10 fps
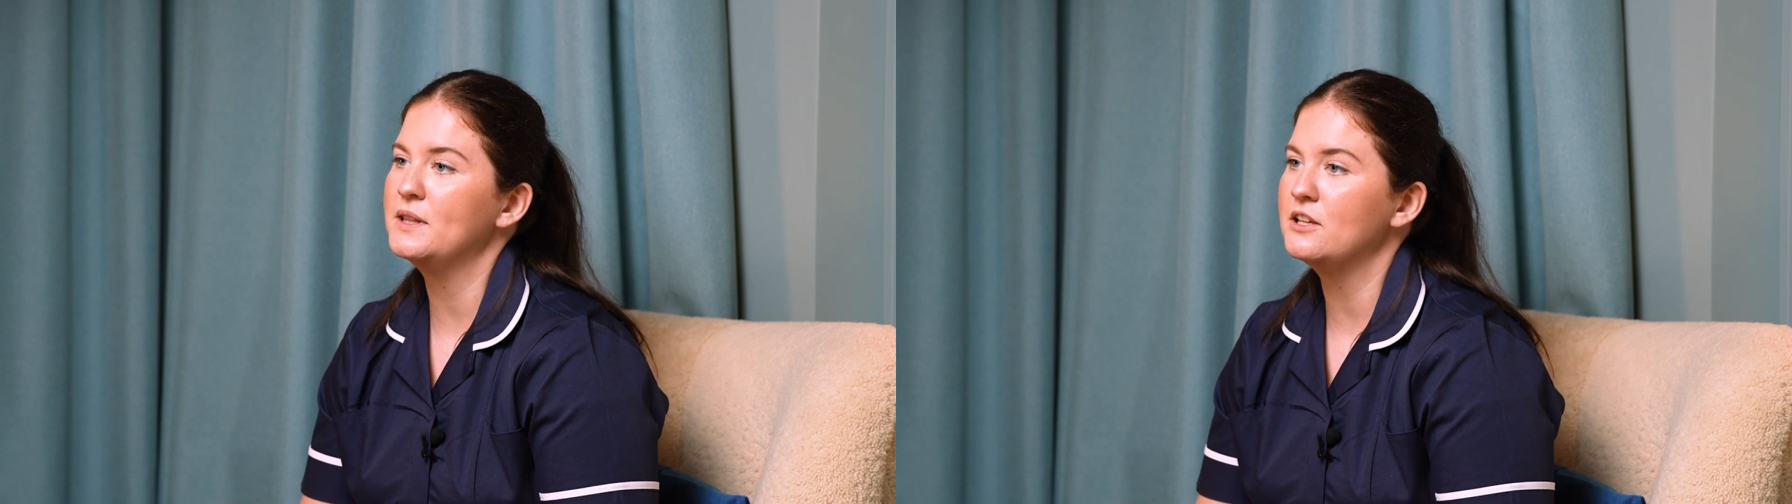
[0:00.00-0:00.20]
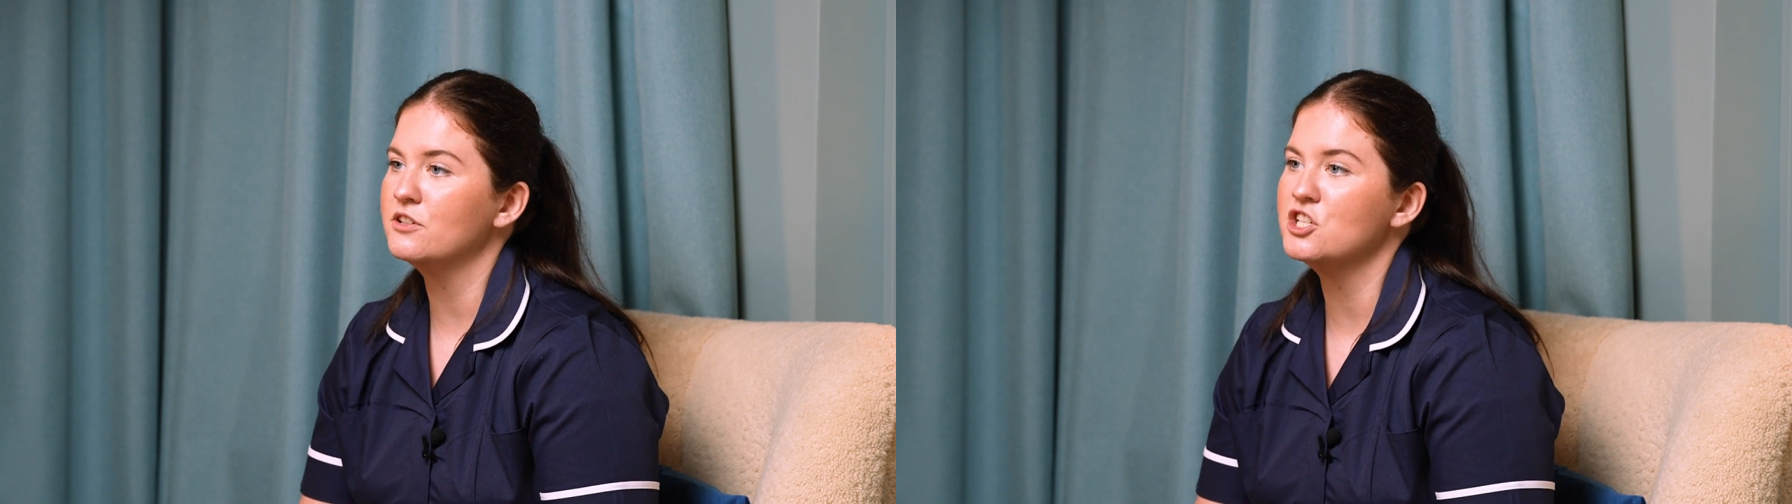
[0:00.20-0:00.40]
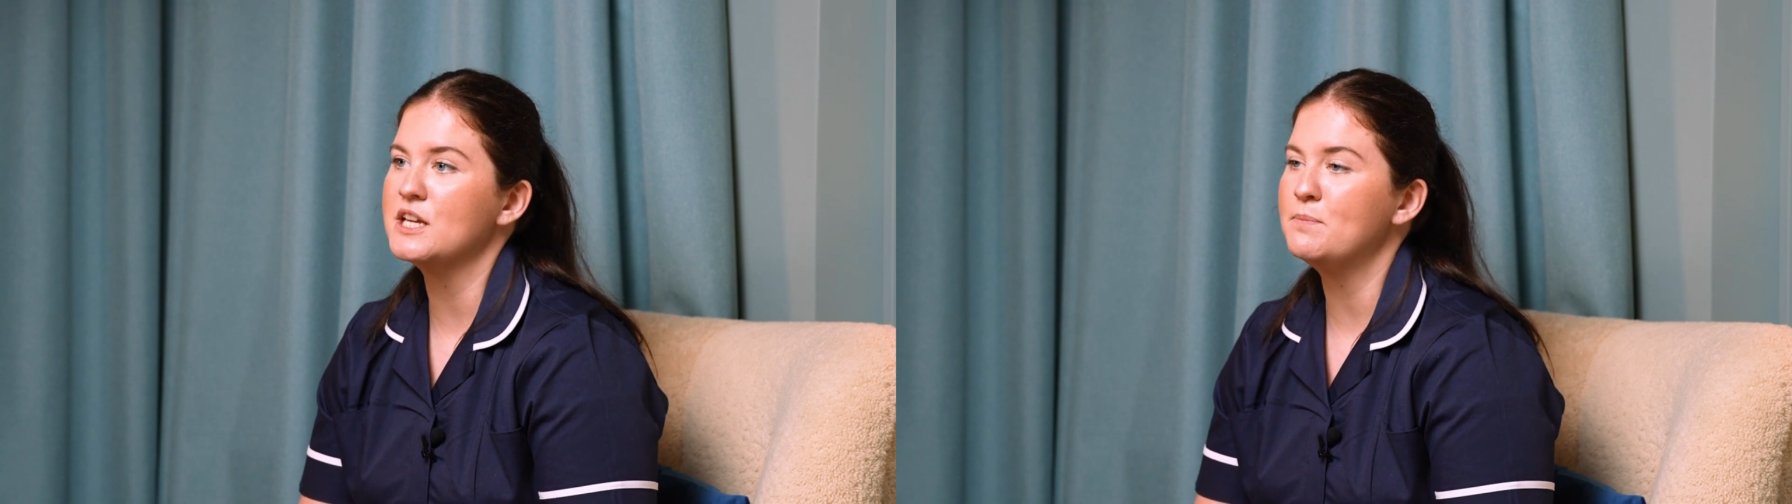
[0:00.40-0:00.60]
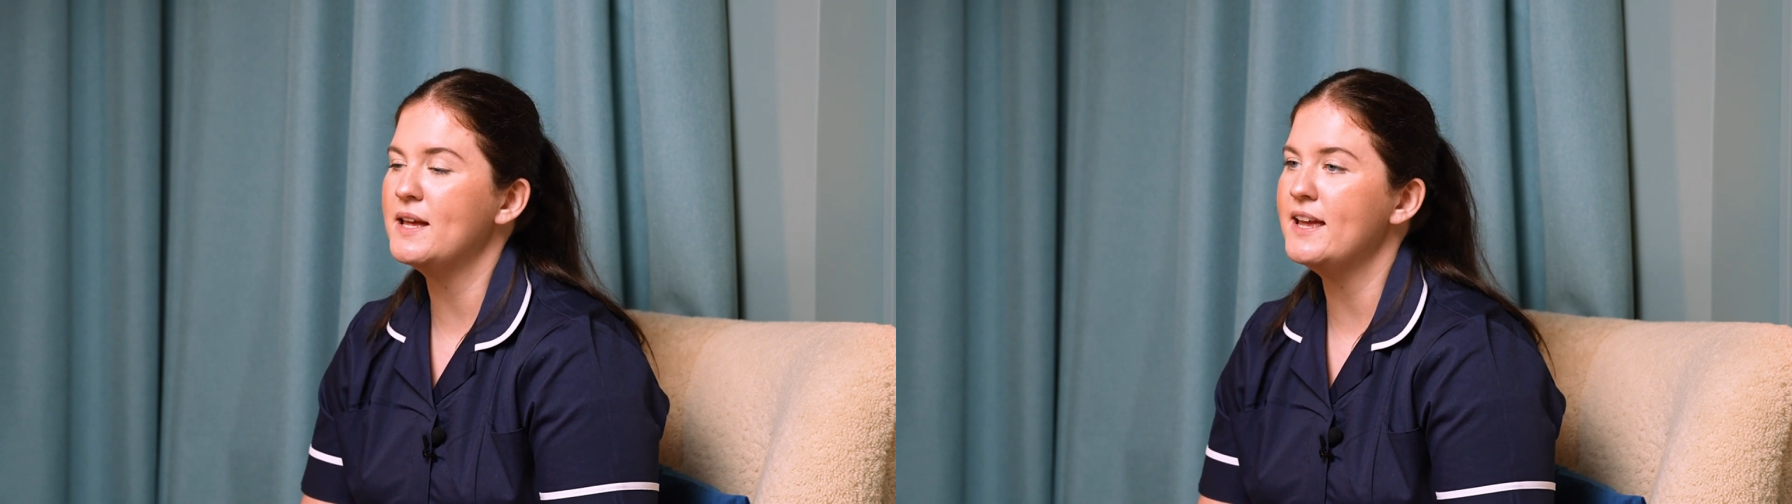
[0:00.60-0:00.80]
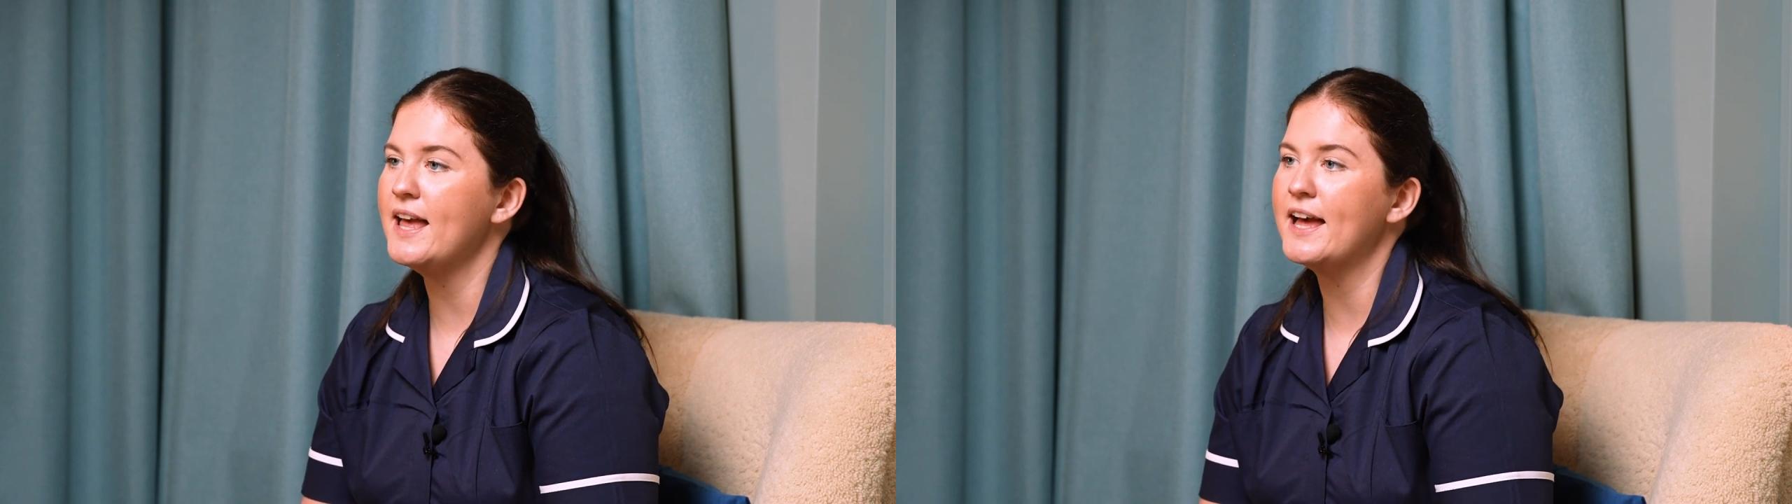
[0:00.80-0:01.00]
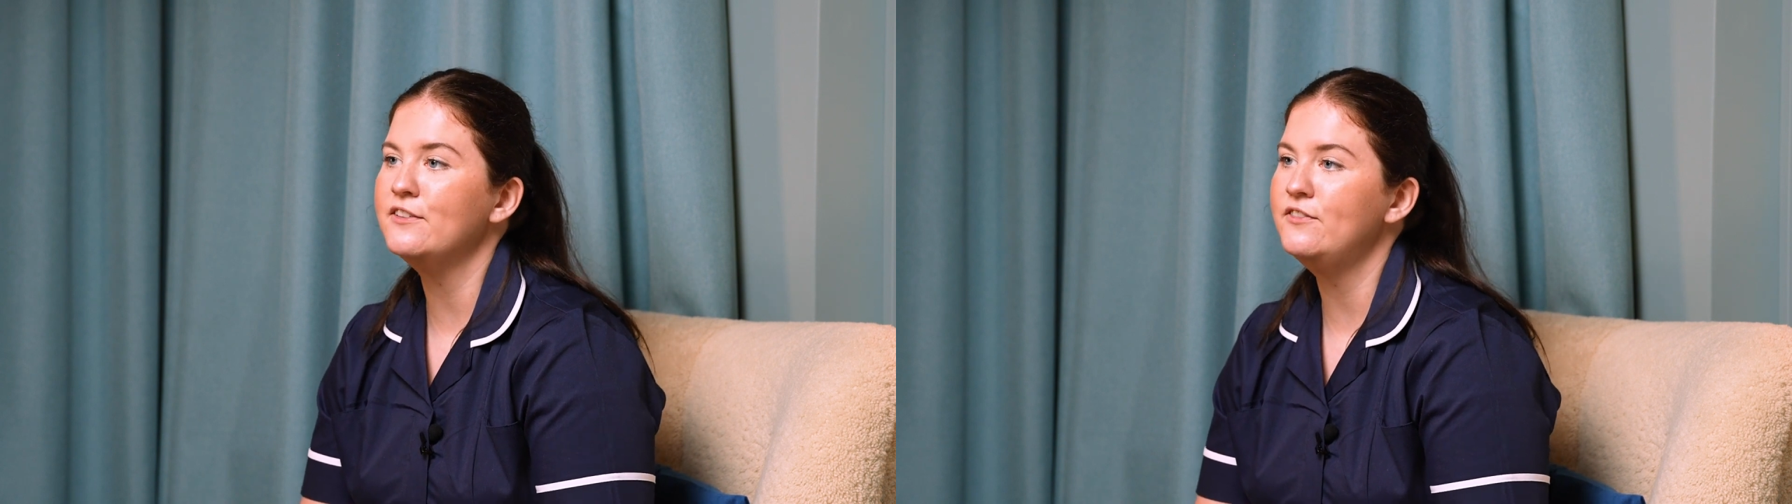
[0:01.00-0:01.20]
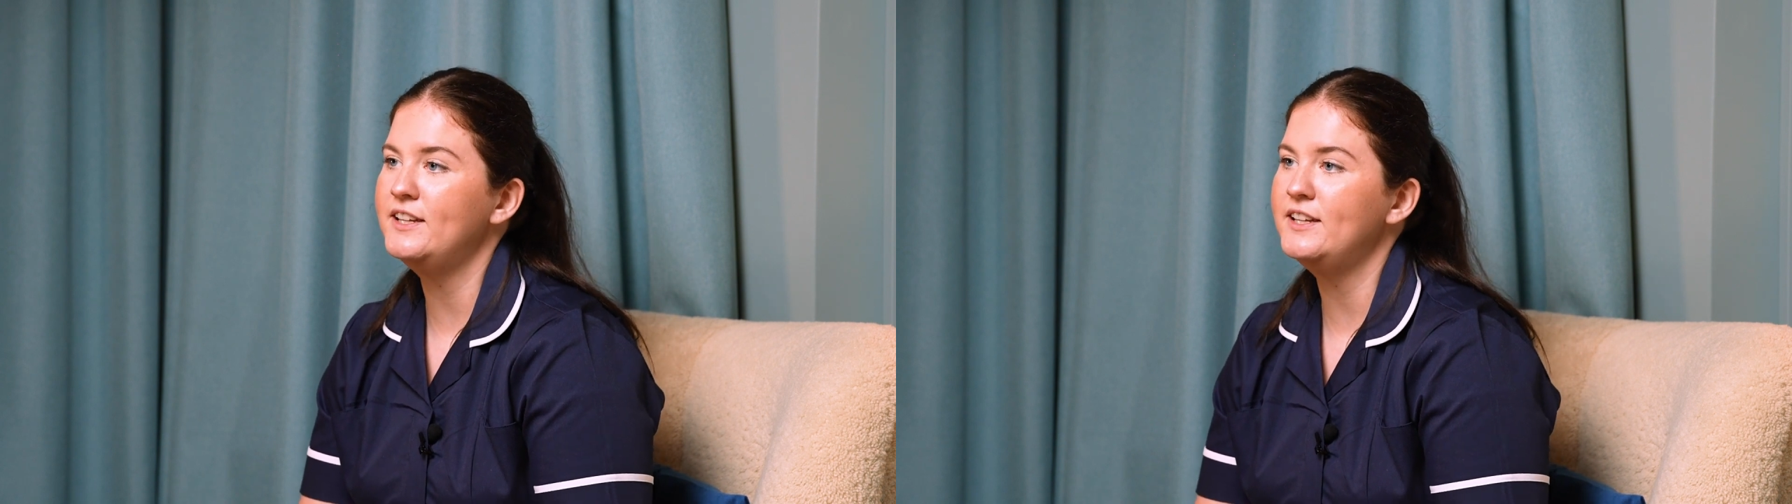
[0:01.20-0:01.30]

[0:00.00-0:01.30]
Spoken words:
with your GP, health